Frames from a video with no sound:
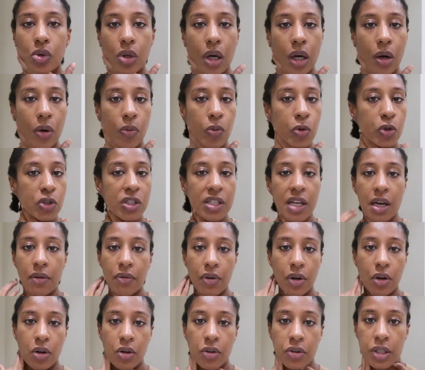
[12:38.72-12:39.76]
I was
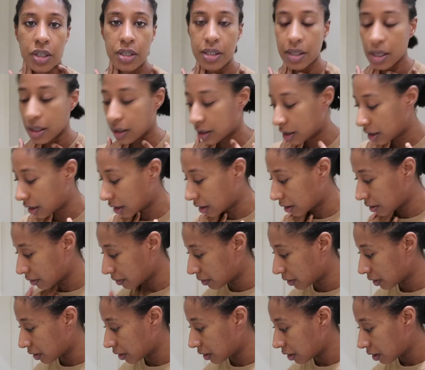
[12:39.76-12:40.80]
never
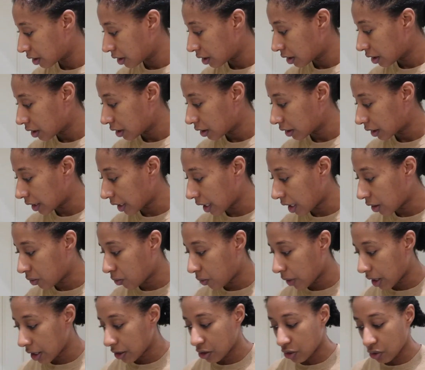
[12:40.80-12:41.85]
condescending. There are
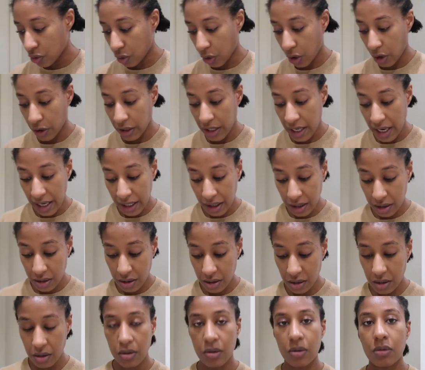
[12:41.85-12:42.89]
ways to
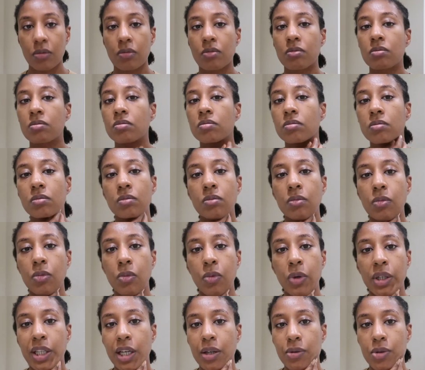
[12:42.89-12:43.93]
connect
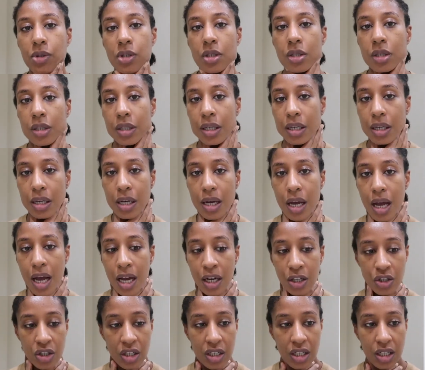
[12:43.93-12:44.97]
without
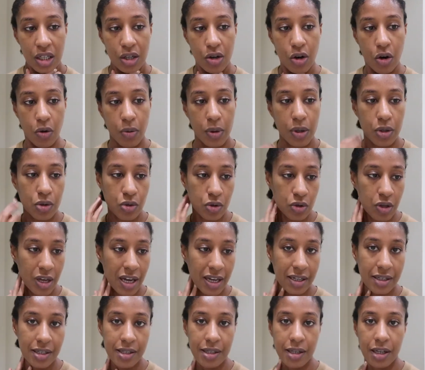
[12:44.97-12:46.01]
actually going to the
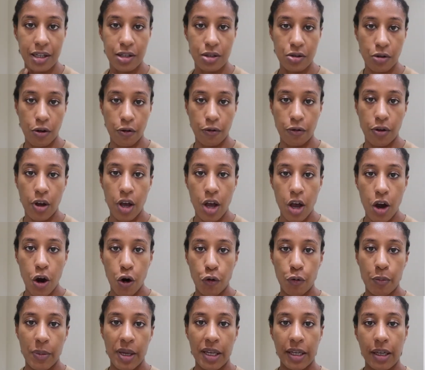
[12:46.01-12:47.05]
extent of
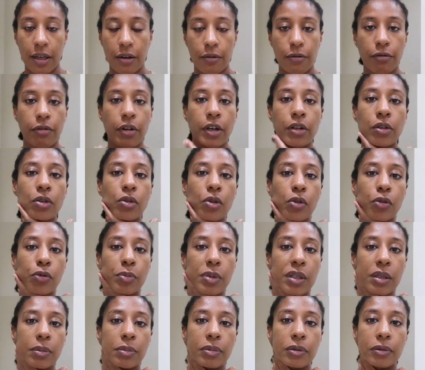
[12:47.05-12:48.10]
making fun of
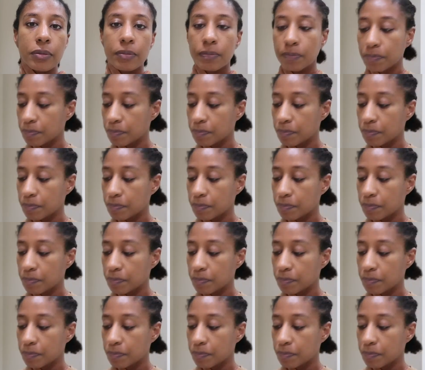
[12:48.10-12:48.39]
people.